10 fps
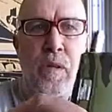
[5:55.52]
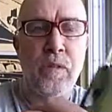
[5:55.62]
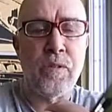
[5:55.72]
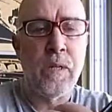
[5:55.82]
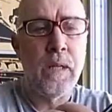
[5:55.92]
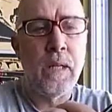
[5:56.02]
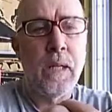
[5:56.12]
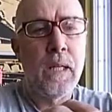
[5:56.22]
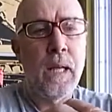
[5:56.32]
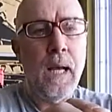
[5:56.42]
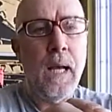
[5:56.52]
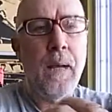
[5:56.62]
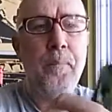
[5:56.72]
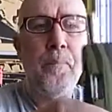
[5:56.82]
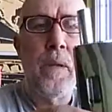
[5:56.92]
colors.
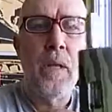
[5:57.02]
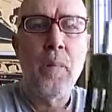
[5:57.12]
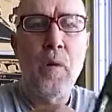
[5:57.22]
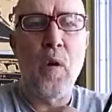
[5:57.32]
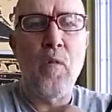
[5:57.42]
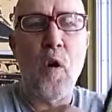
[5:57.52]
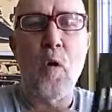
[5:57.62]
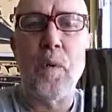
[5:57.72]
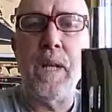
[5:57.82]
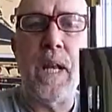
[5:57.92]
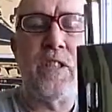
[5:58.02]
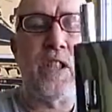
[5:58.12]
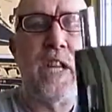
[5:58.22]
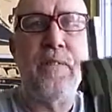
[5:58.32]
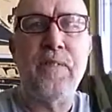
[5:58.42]
But overall, really nice
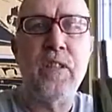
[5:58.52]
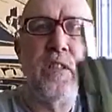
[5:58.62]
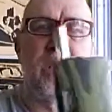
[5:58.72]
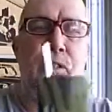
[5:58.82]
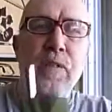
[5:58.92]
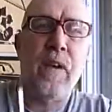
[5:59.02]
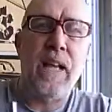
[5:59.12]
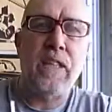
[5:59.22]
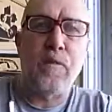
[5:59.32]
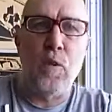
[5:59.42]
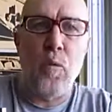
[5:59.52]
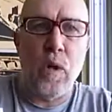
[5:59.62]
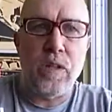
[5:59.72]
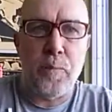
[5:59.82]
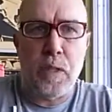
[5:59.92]
device. If you
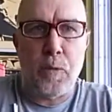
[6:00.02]
want something